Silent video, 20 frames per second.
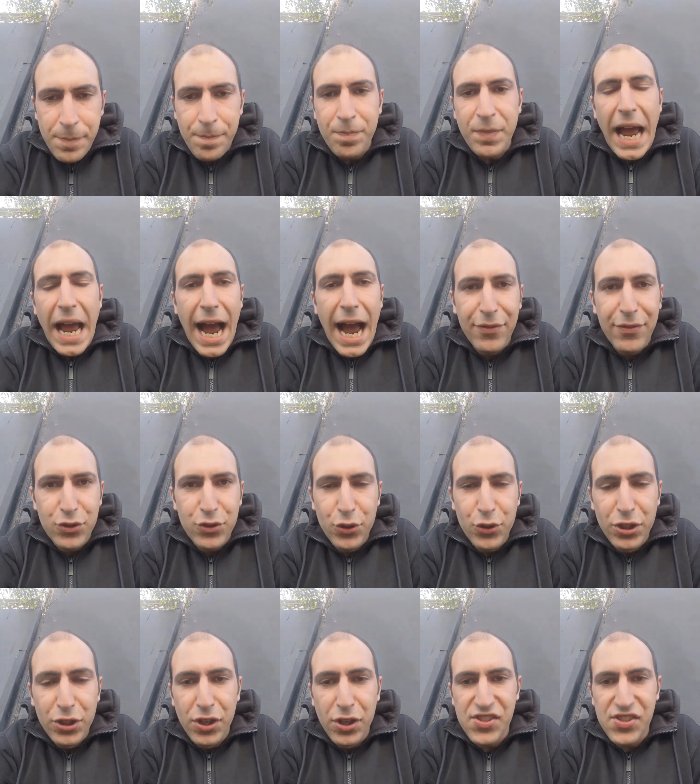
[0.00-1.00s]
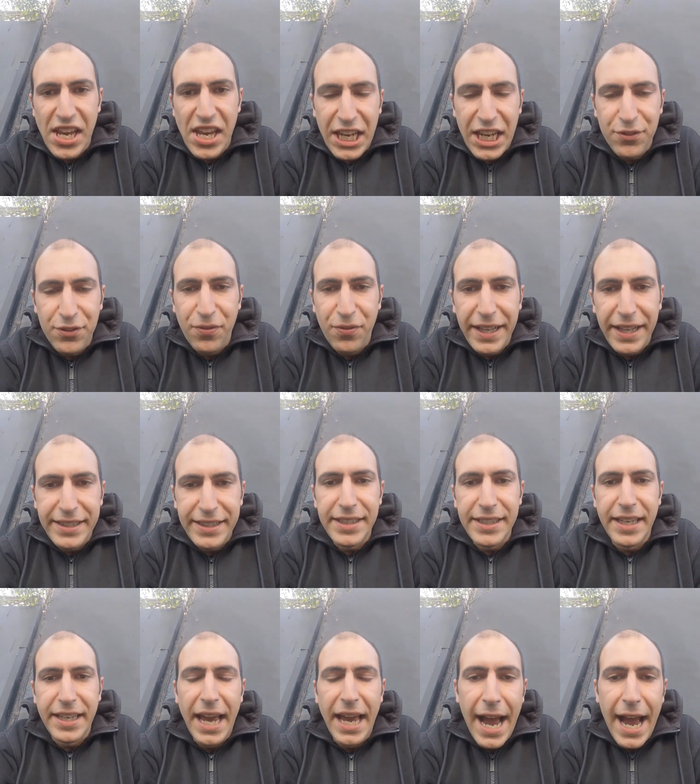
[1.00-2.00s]
after the second fight that they
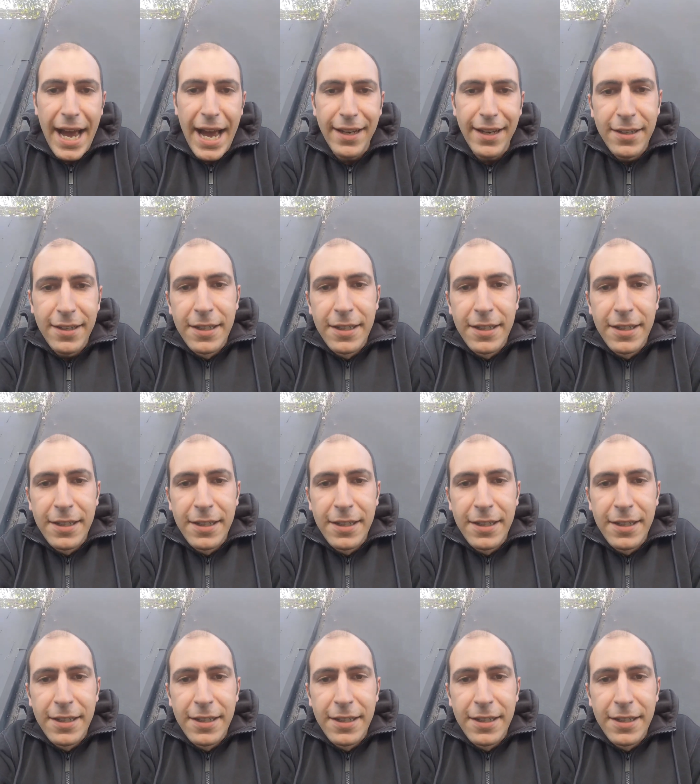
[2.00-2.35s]
had,